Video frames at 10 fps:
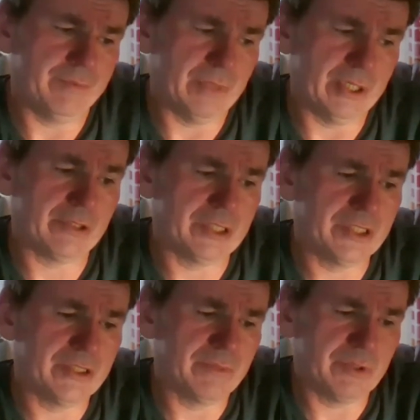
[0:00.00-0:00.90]
My
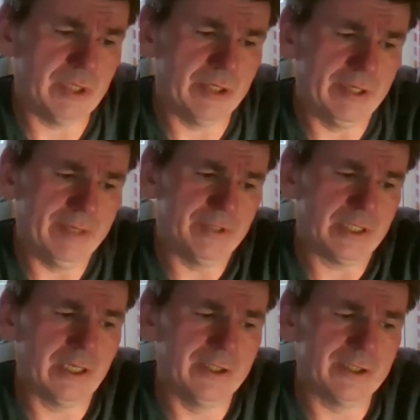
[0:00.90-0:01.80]
criticism is really aimed at
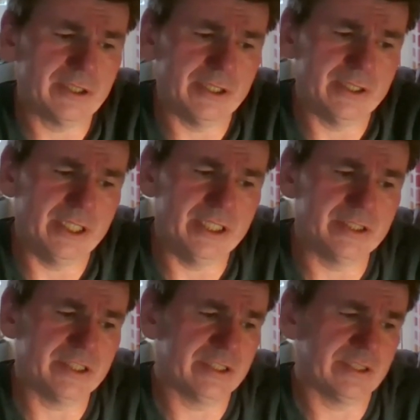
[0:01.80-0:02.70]
client side and
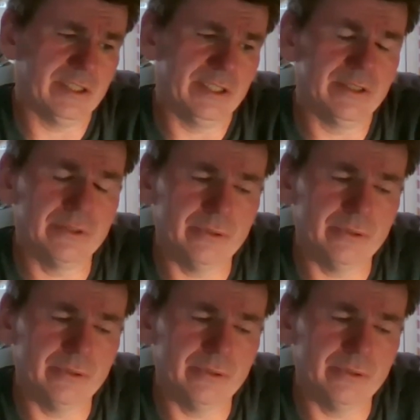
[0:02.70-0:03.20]
agency side,